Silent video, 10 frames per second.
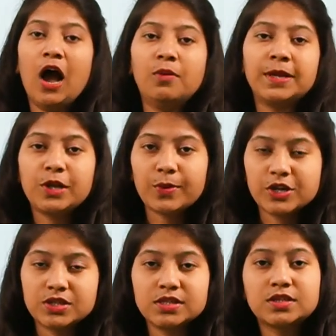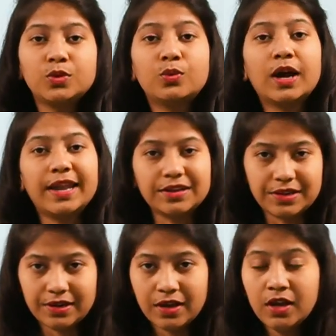how many questions you
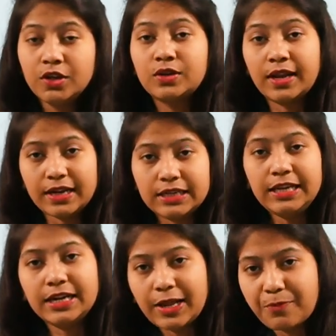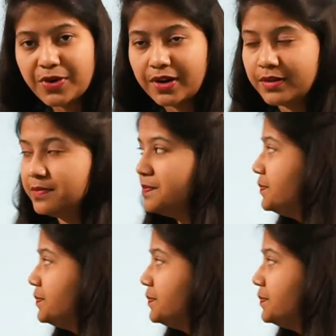collected correctly attempted.